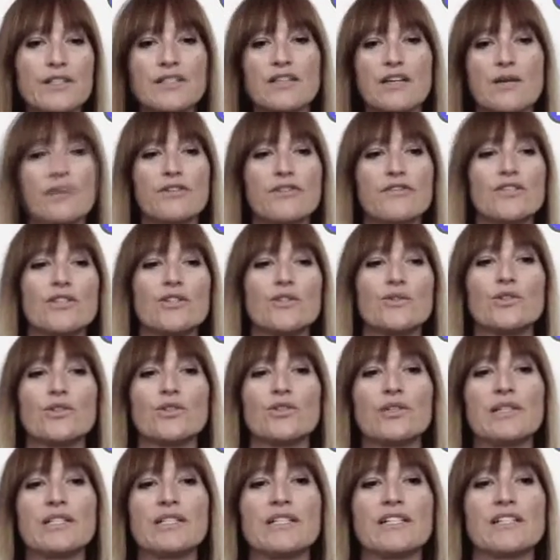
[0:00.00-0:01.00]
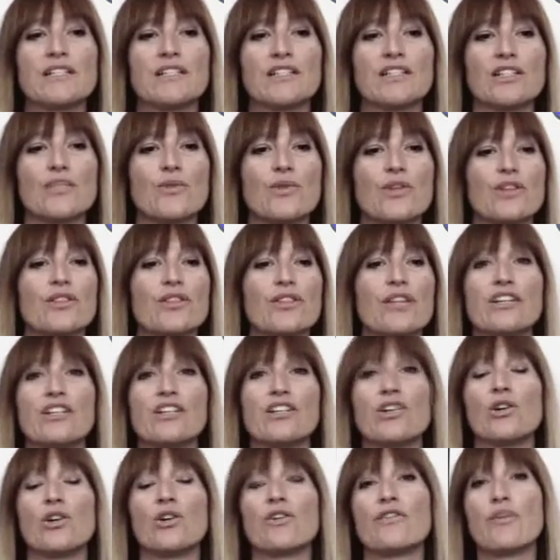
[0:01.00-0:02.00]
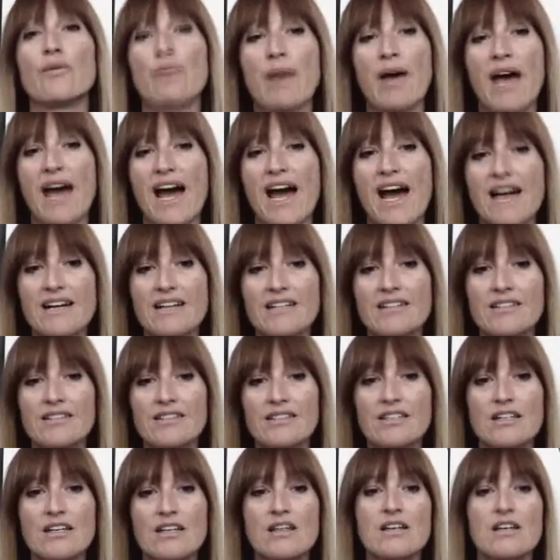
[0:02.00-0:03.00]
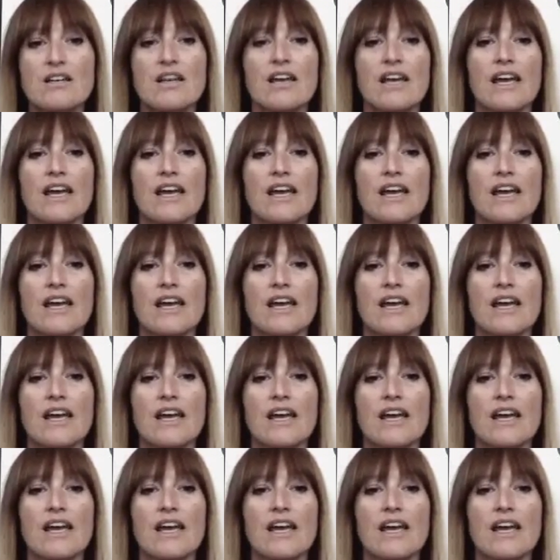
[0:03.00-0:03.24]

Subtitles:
Some of you will be dealing with letting go of the past